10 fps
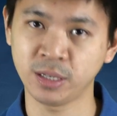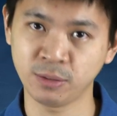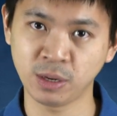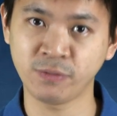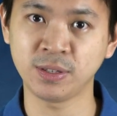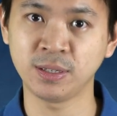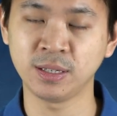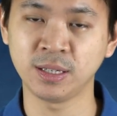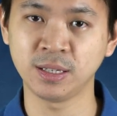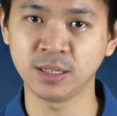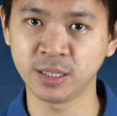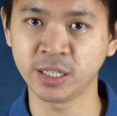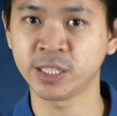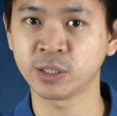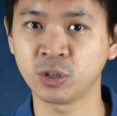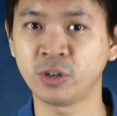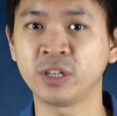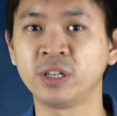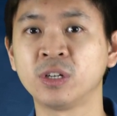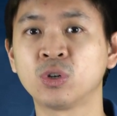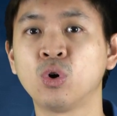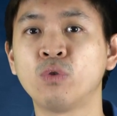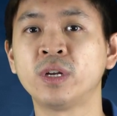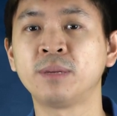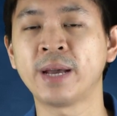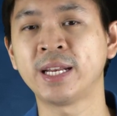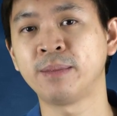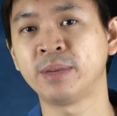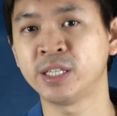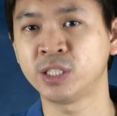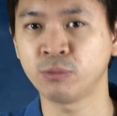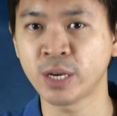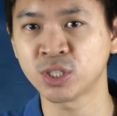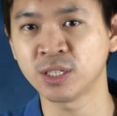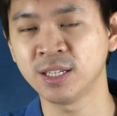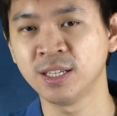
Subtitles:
with this current COVID pandemic situation.